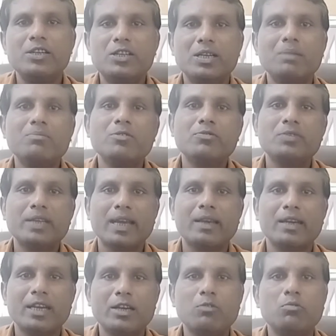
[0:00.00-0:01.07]
terms of
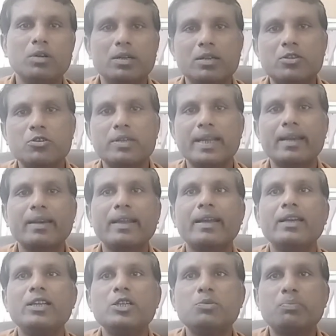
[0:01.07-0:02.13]
technical words, or
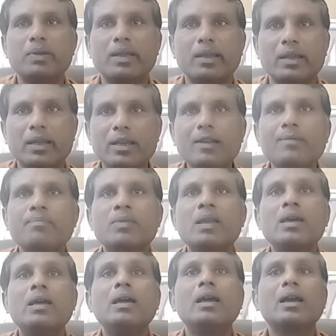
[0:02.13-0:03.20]
technically speaking,
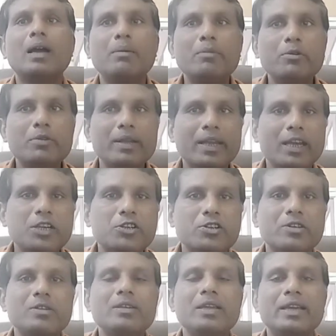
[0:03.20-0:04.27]

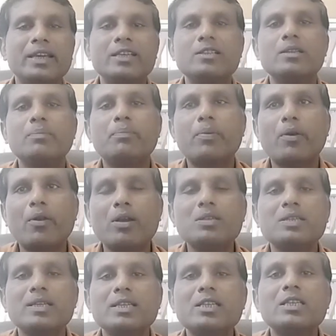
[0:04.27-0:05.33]
communication is the
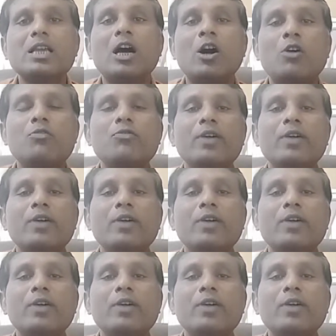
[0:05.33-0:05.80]
process of